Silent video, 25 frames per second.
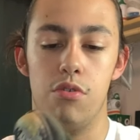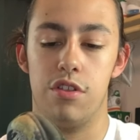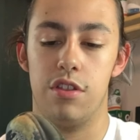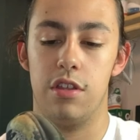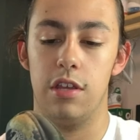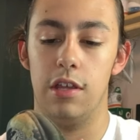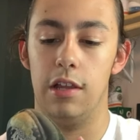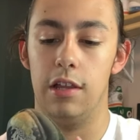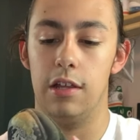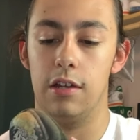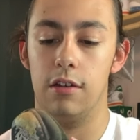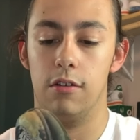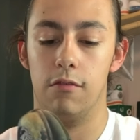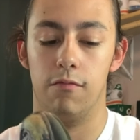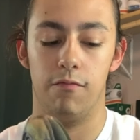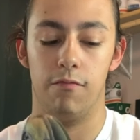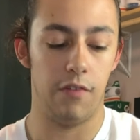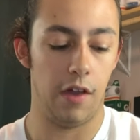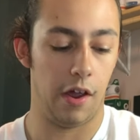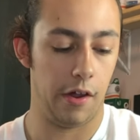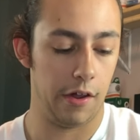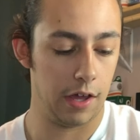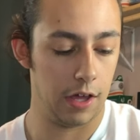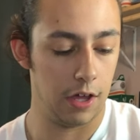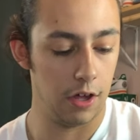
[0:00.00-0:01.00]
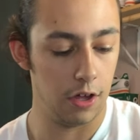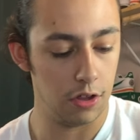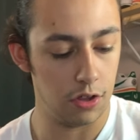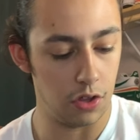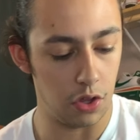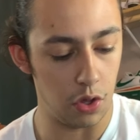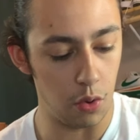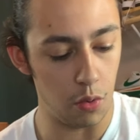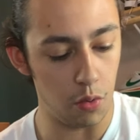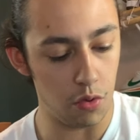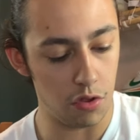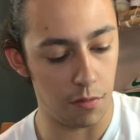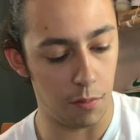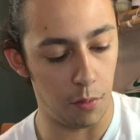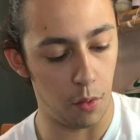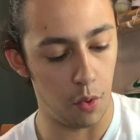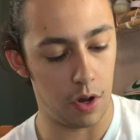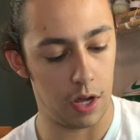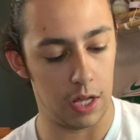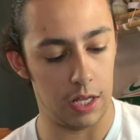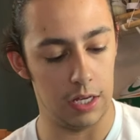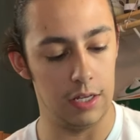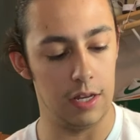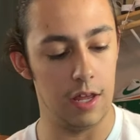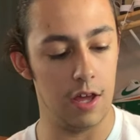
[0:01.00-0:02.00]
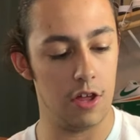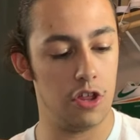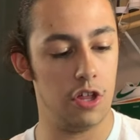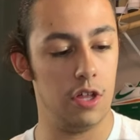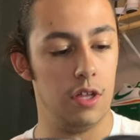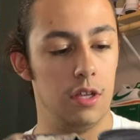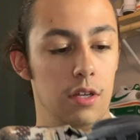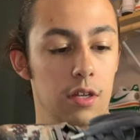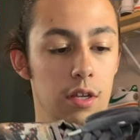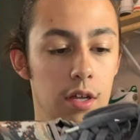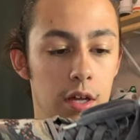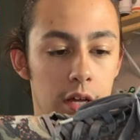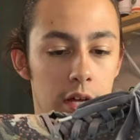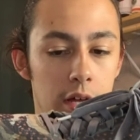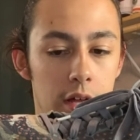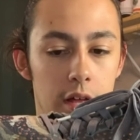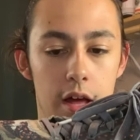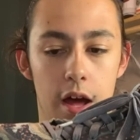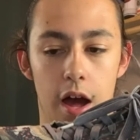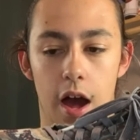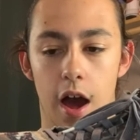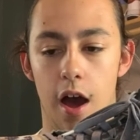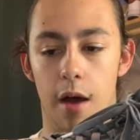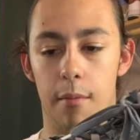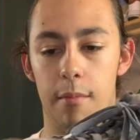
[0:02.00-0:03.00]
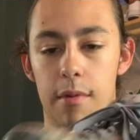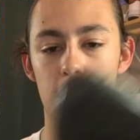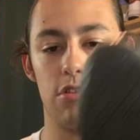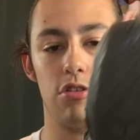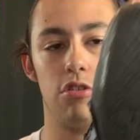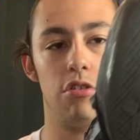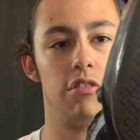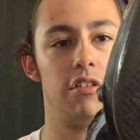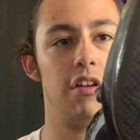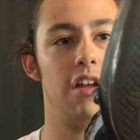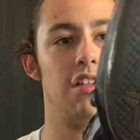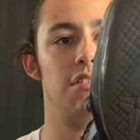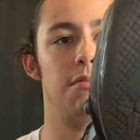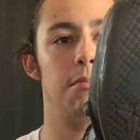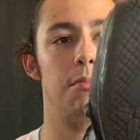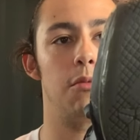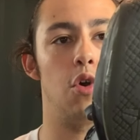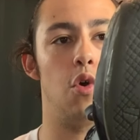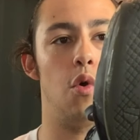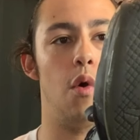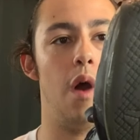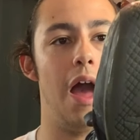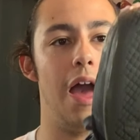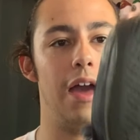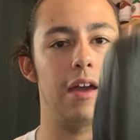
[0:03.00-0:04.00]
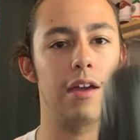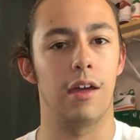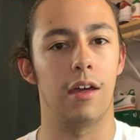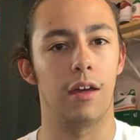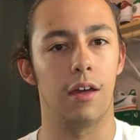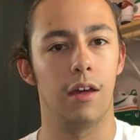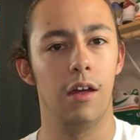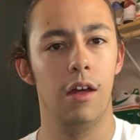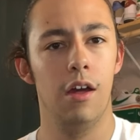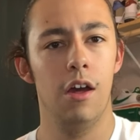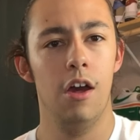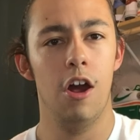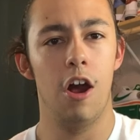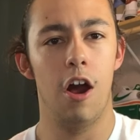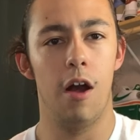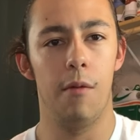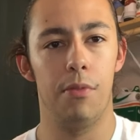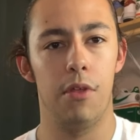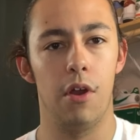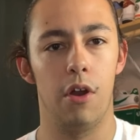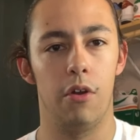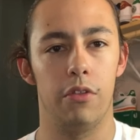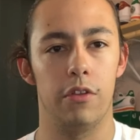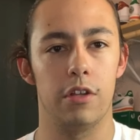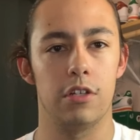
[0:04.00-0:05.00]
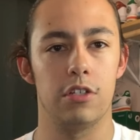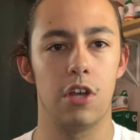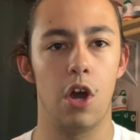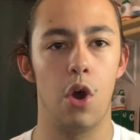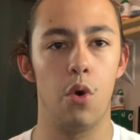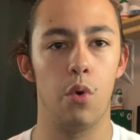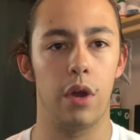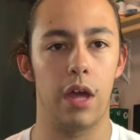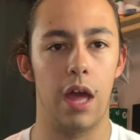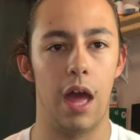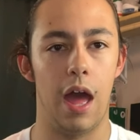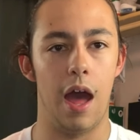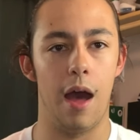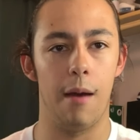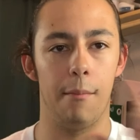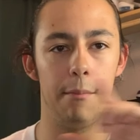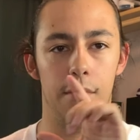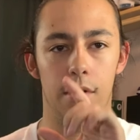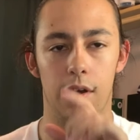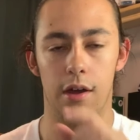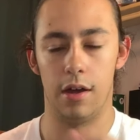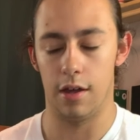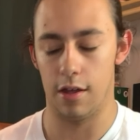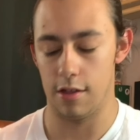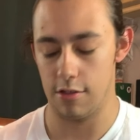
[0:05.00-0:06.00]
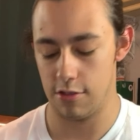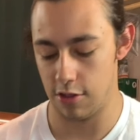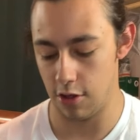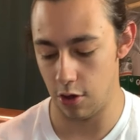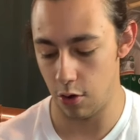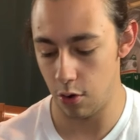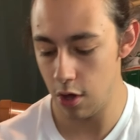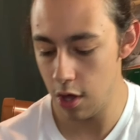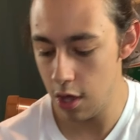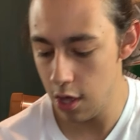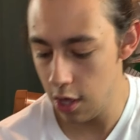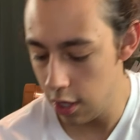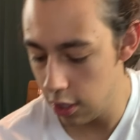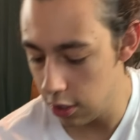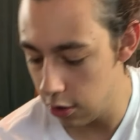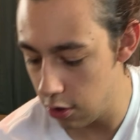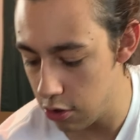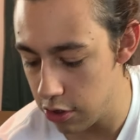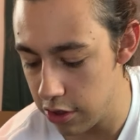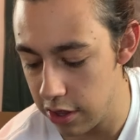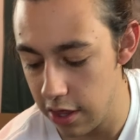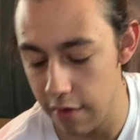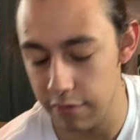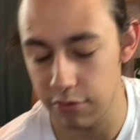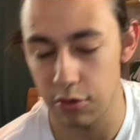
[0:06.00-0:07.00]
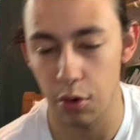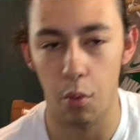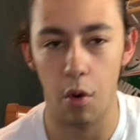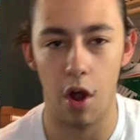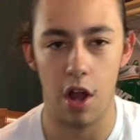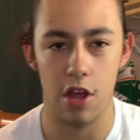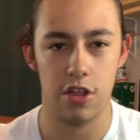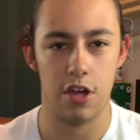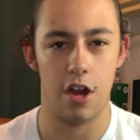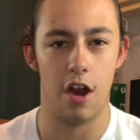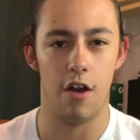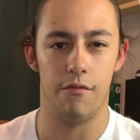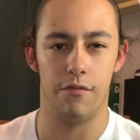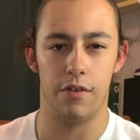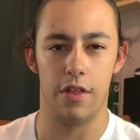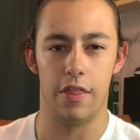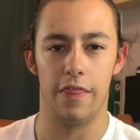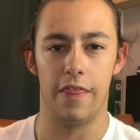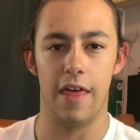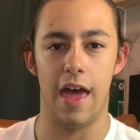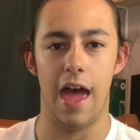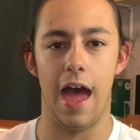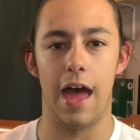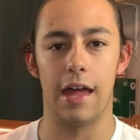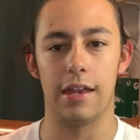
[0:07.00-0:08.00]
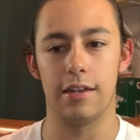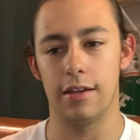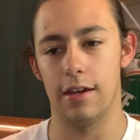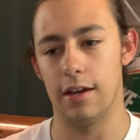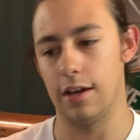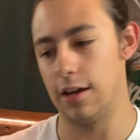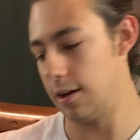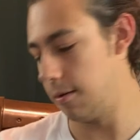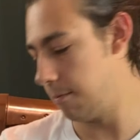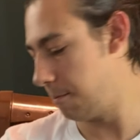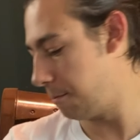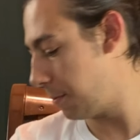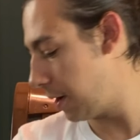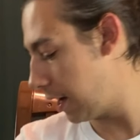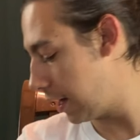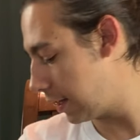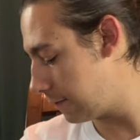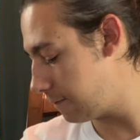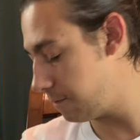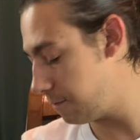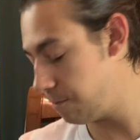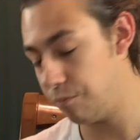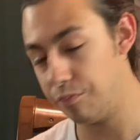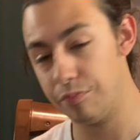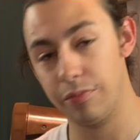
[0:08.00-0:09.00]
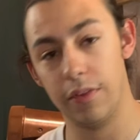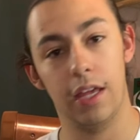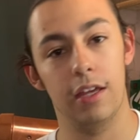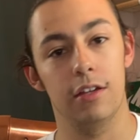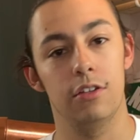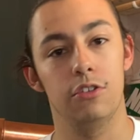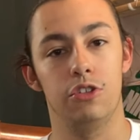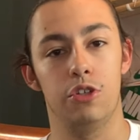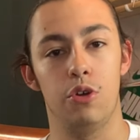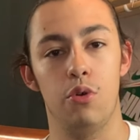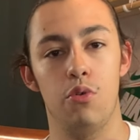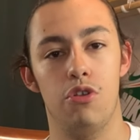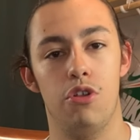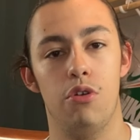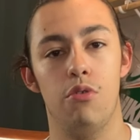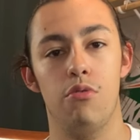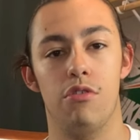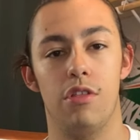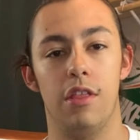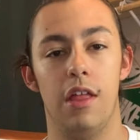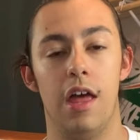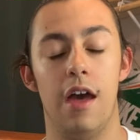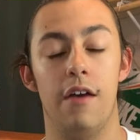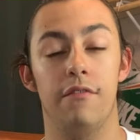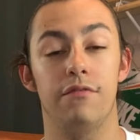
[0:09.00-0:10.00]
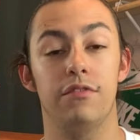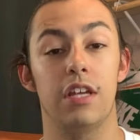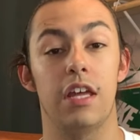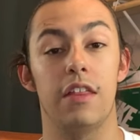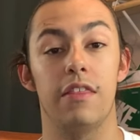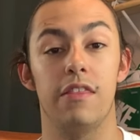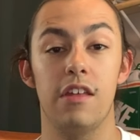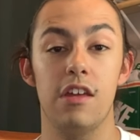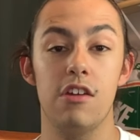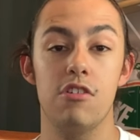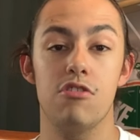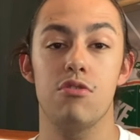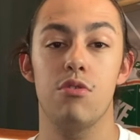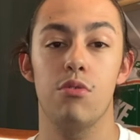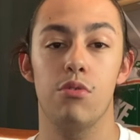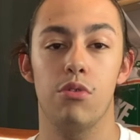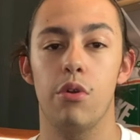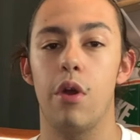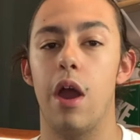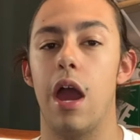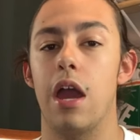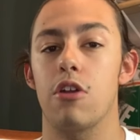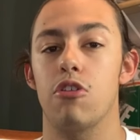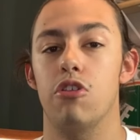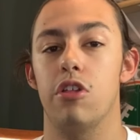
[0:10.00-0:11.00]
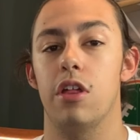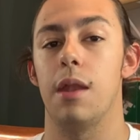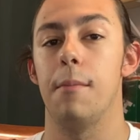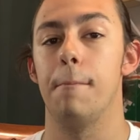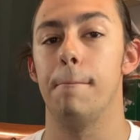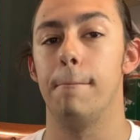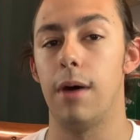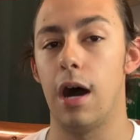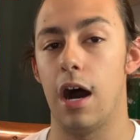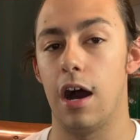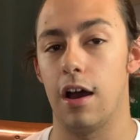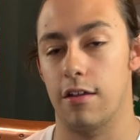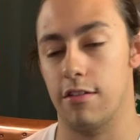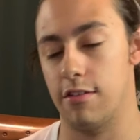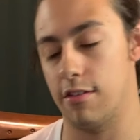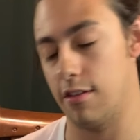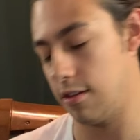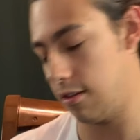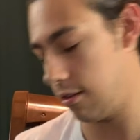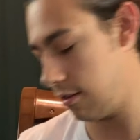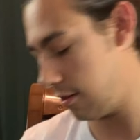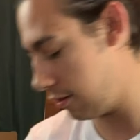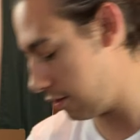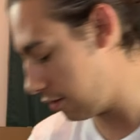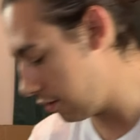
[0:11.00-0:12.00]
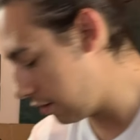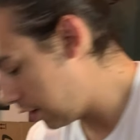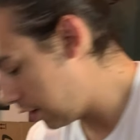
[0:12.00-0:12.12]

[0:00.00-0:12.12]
still in very good usable condition. It's just got some cracking up there on the toe cap. So you'll just have to watch out for that. But 2 shoes left, and these shoes are actually in boxes.